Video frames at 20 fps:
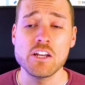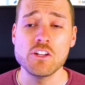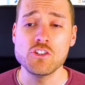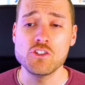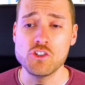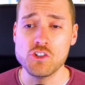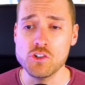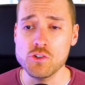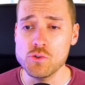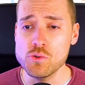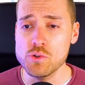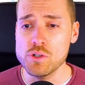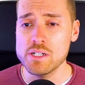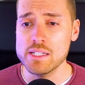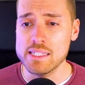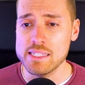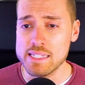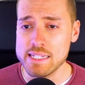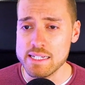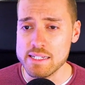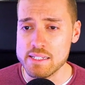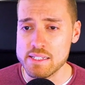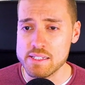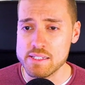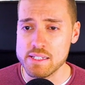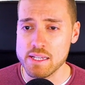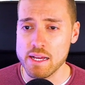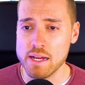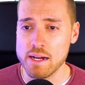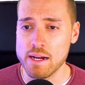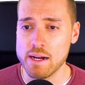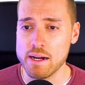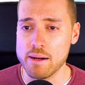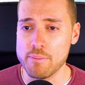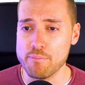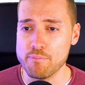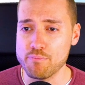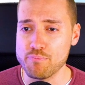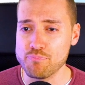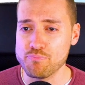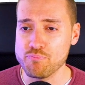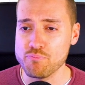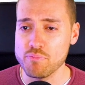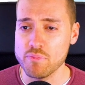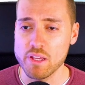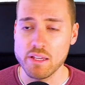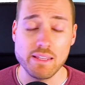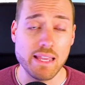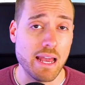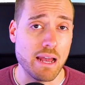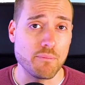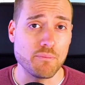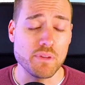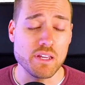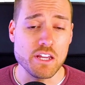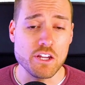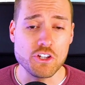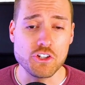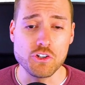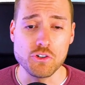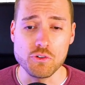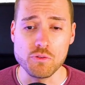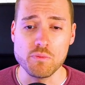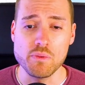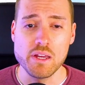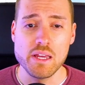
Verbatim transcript: to this um, yeah, issue.